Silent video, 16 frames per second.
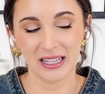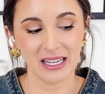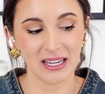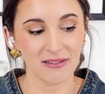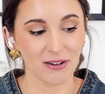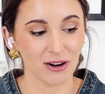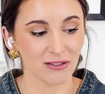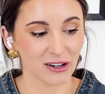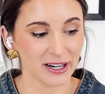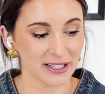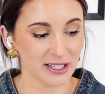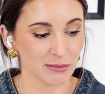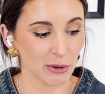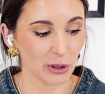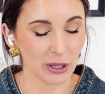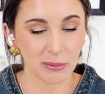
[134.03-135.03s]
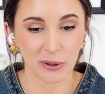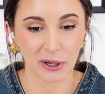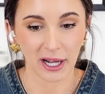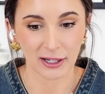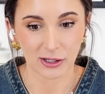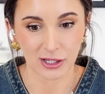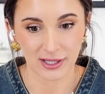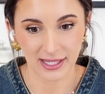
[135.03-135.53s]
leave over at Demoted
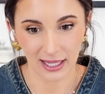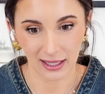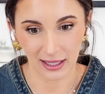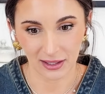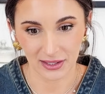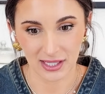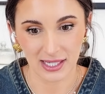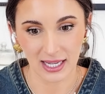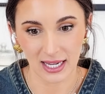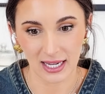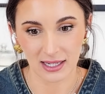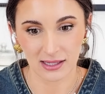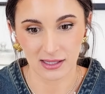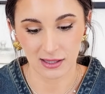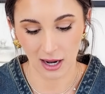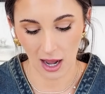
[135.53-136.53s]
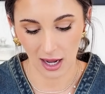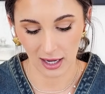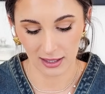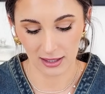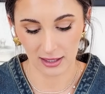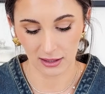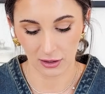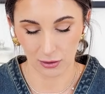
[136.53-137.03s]
Productions LLC is
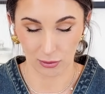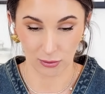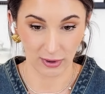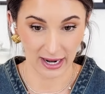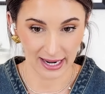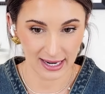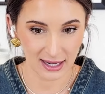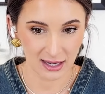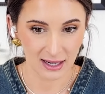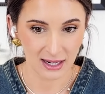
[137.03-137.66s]
not great.